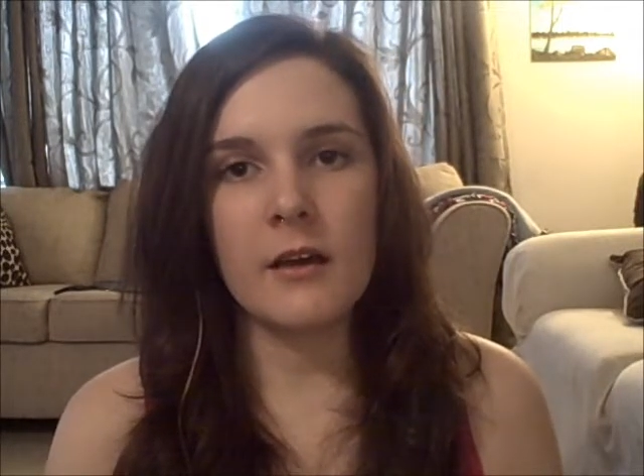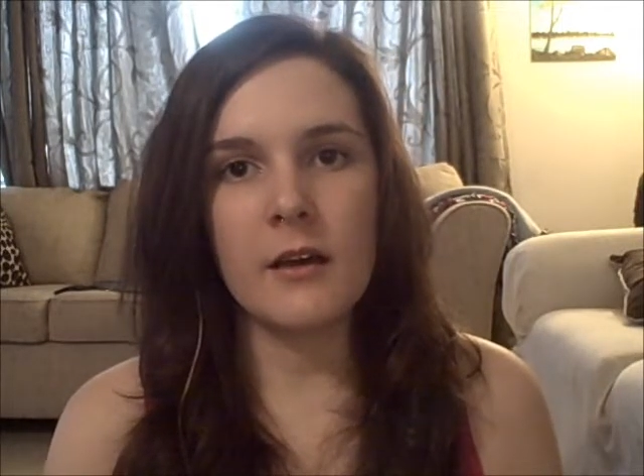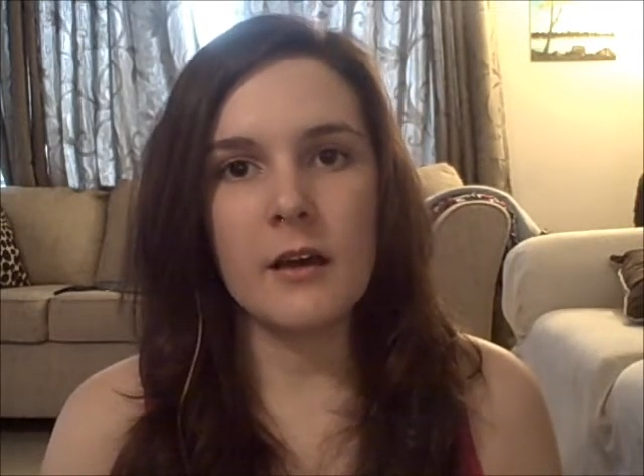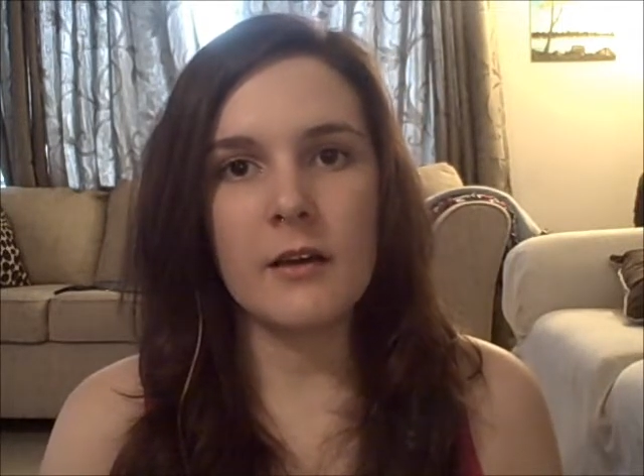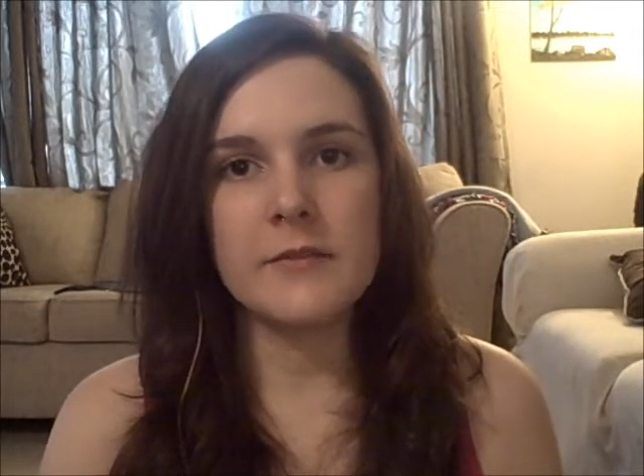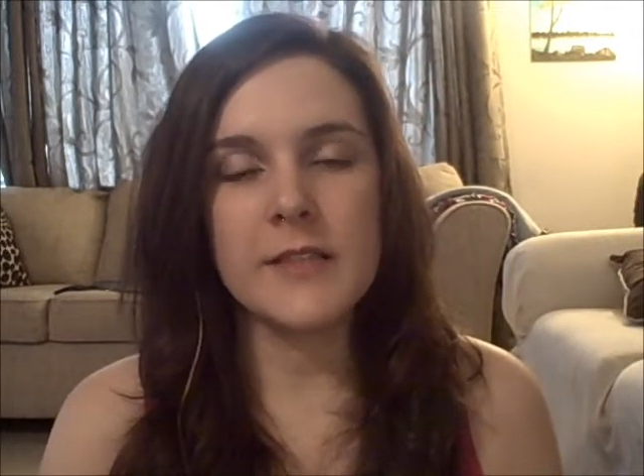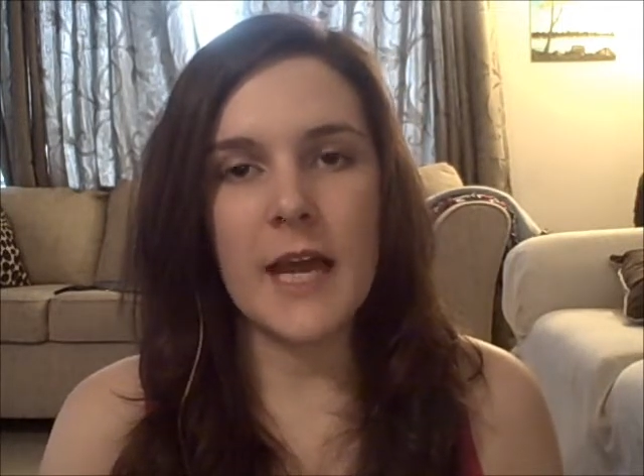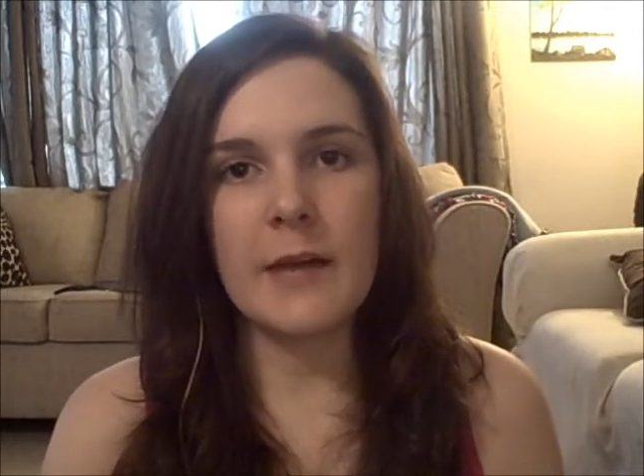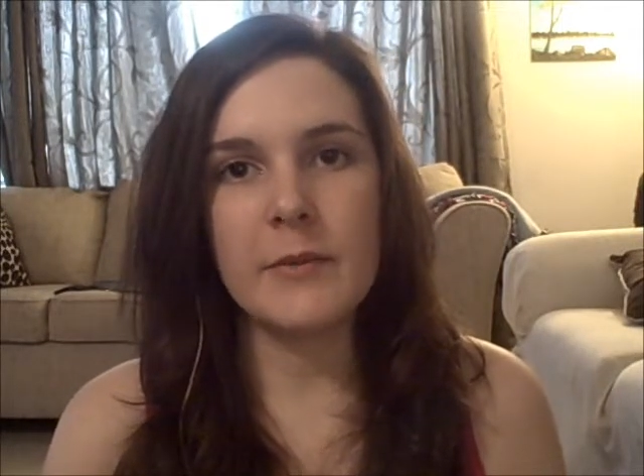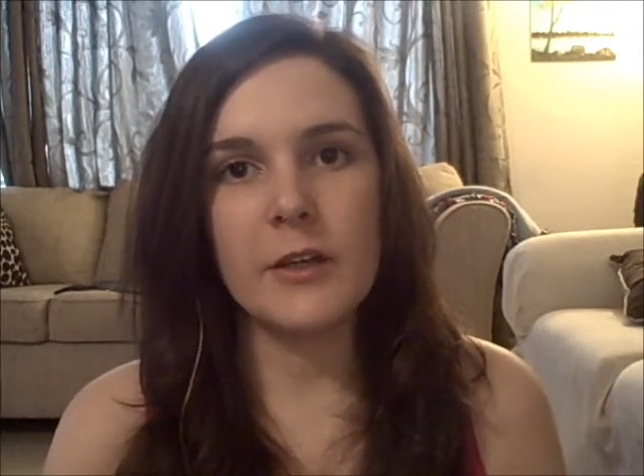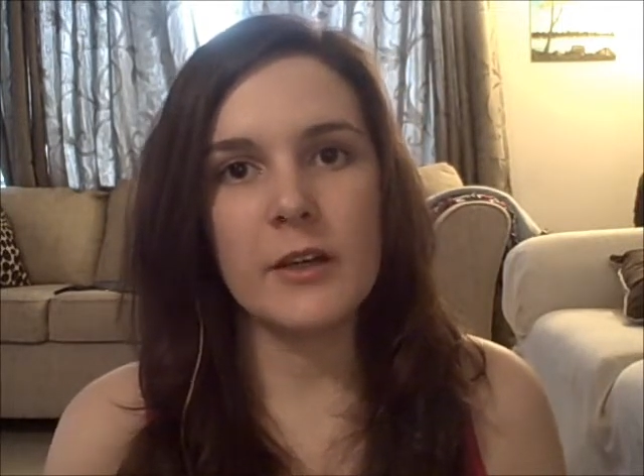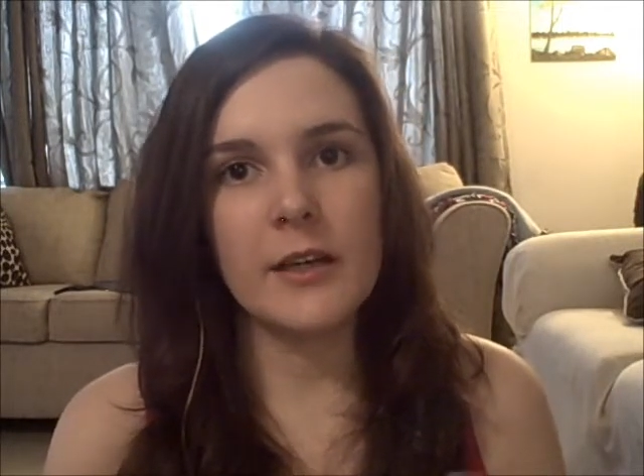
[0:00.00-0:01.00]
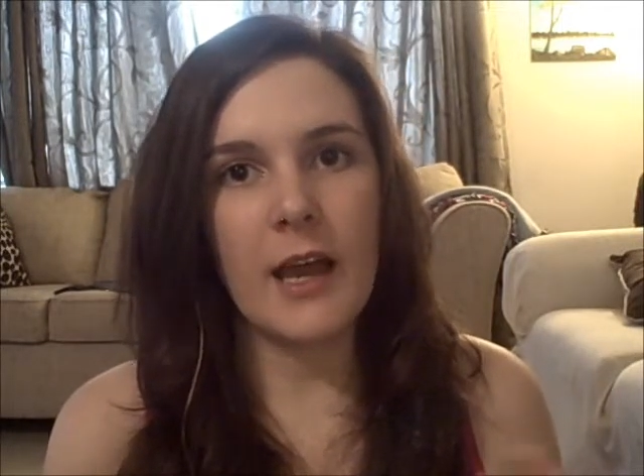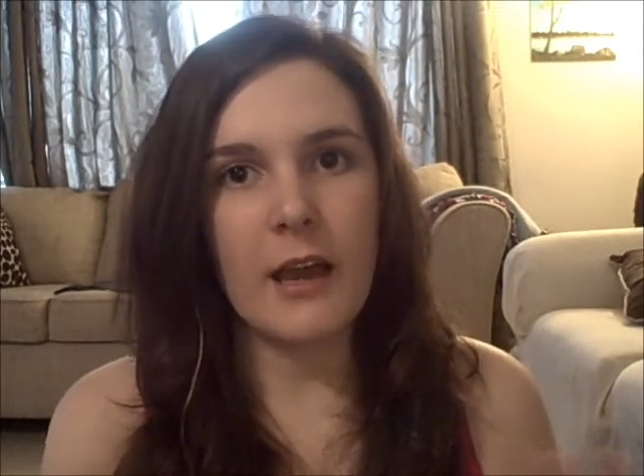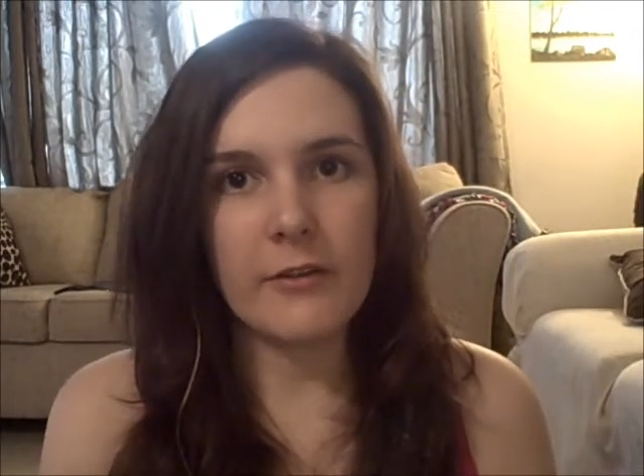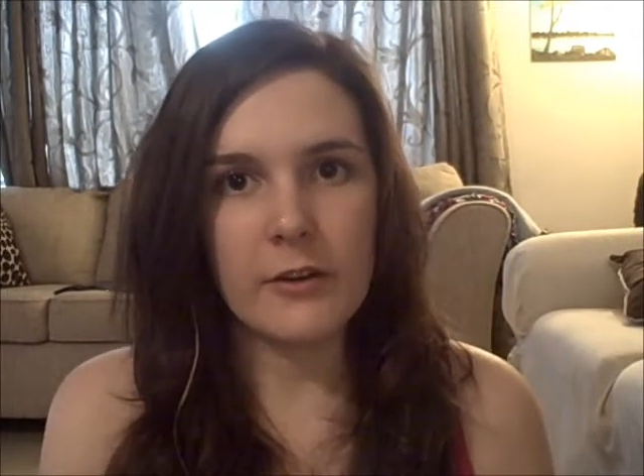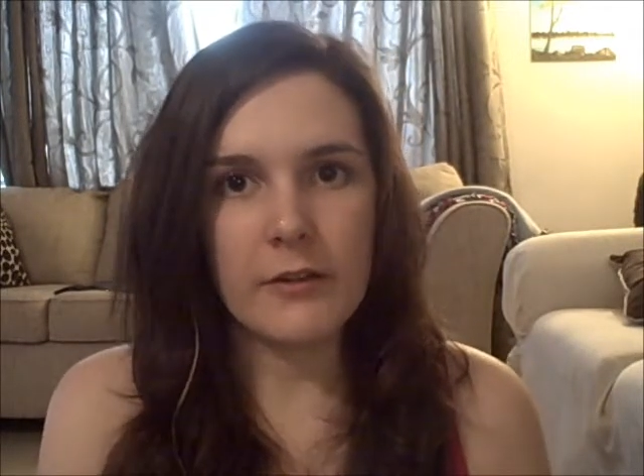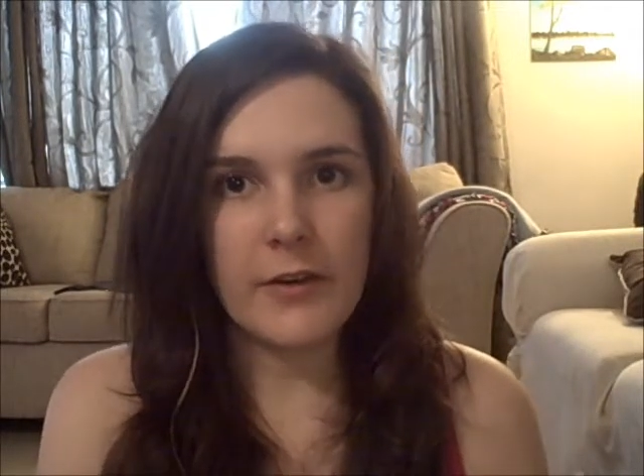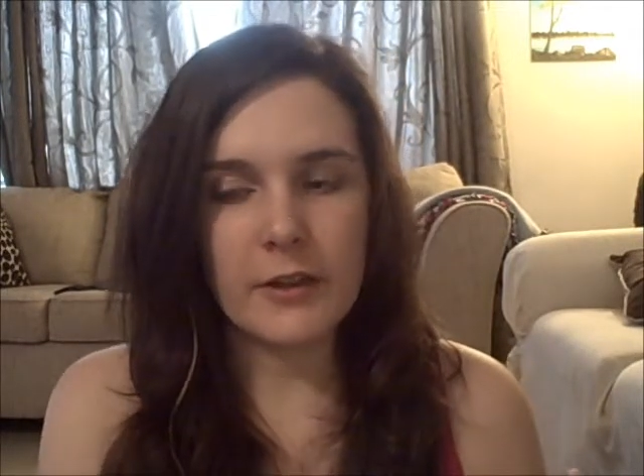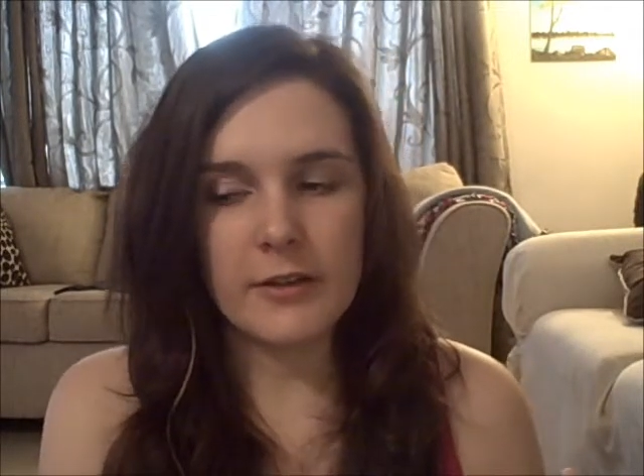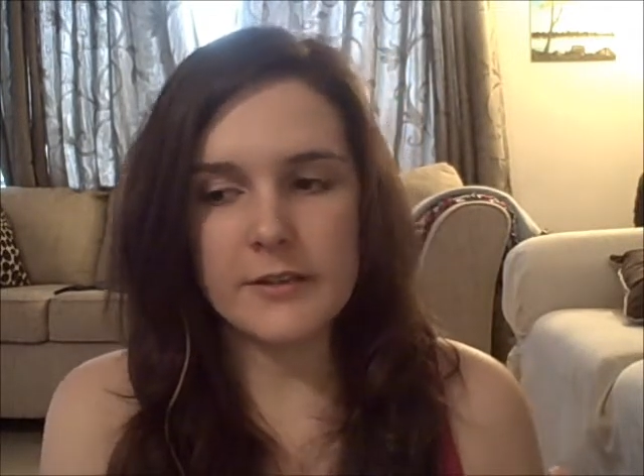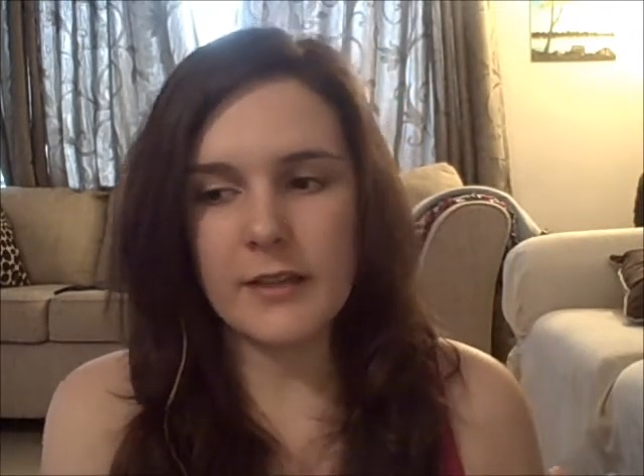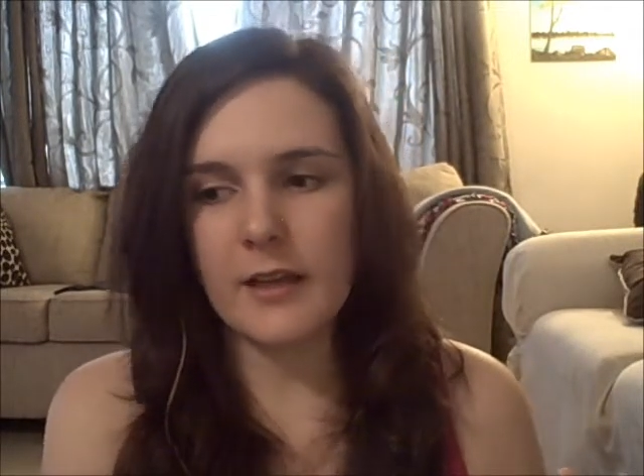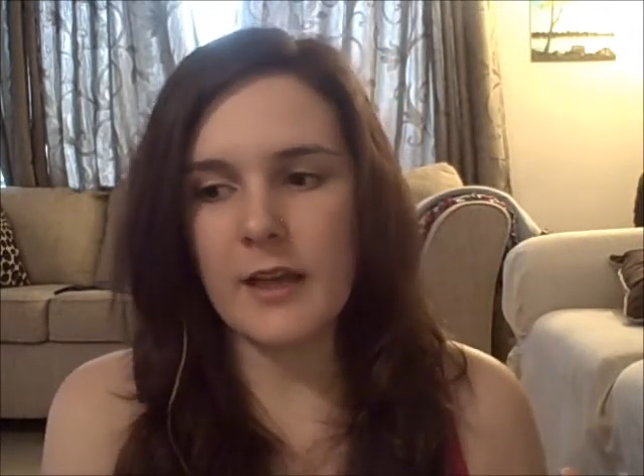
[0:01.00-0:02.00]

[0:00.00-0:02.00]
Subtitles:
of time that you're going to have your feathers